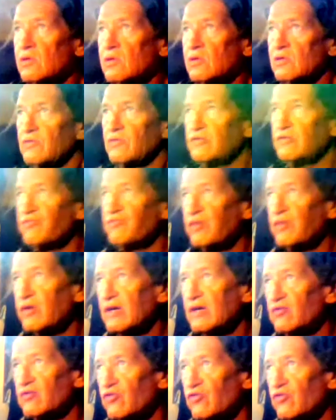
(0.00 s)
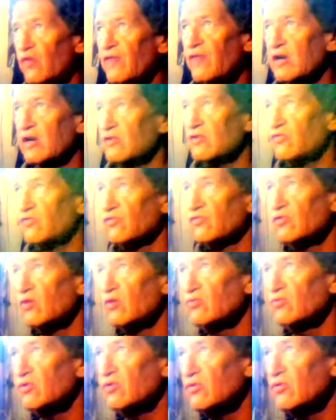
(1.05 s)
This video has no violence, no
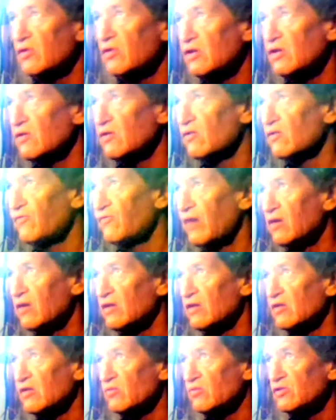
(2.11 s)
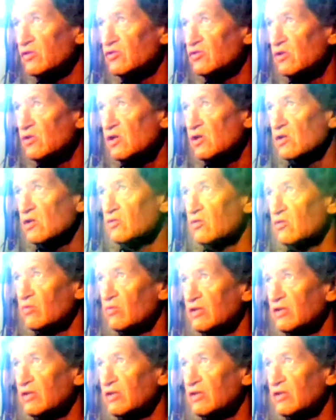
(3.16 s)
nudity, no foul language, no one